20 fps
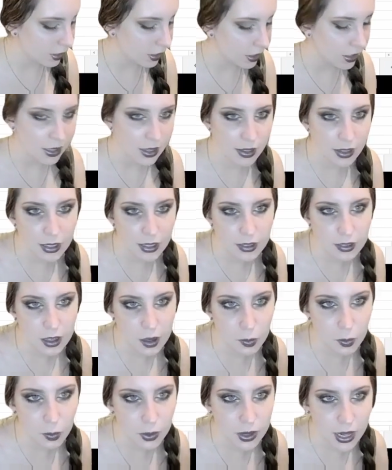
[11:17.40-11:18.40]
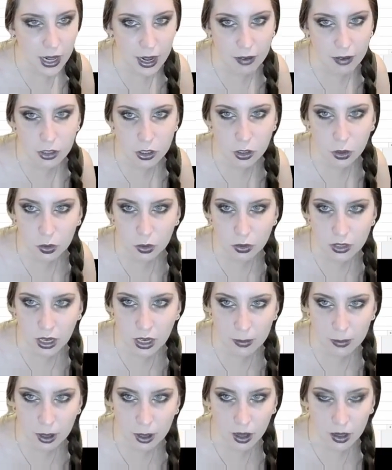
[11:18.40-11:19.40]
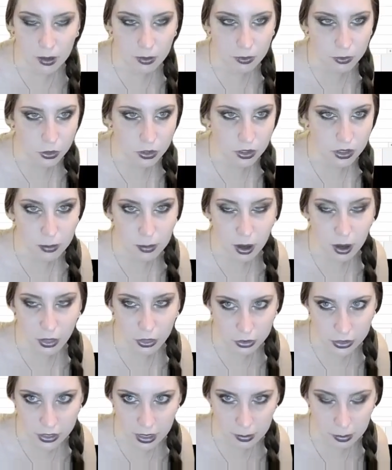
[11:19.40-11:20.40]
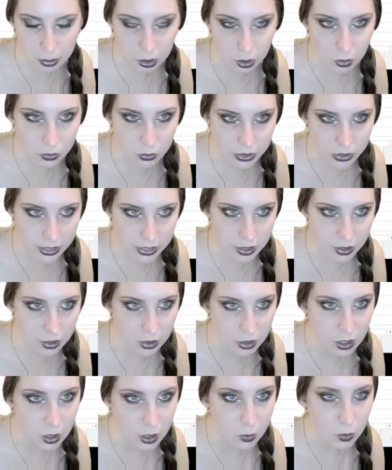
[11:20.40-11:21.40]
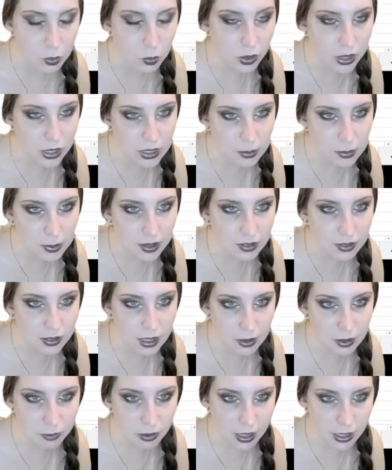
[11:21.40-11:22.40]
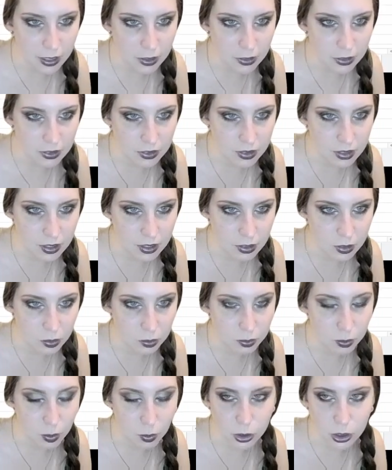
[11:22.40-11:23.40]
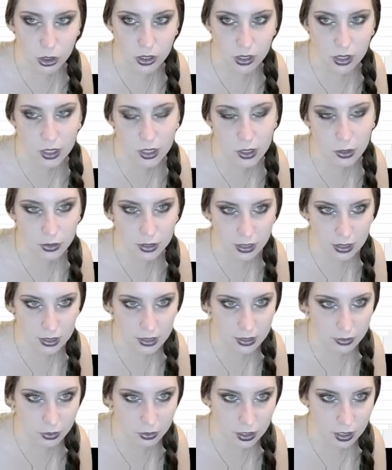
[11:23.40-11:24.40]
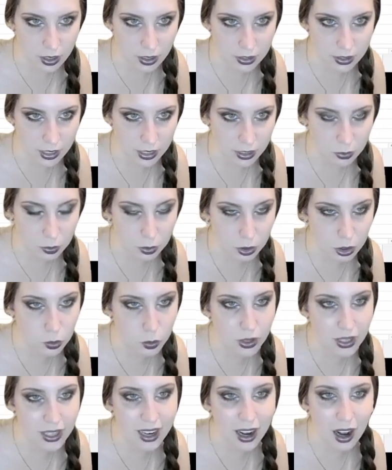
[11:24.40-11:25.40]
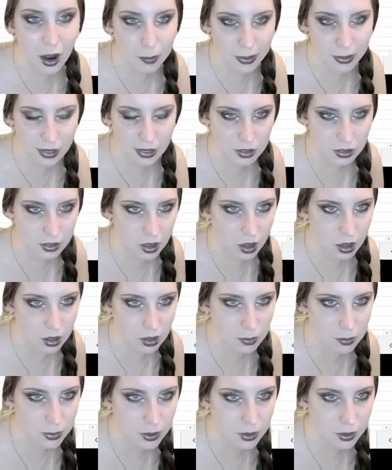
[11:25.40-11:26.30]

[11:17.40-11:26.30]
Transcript: Now let's say we want to have a total time column for some other table over here. We want it to be the same values as this, but we're just going to use it in a different context. We just want to copy this column.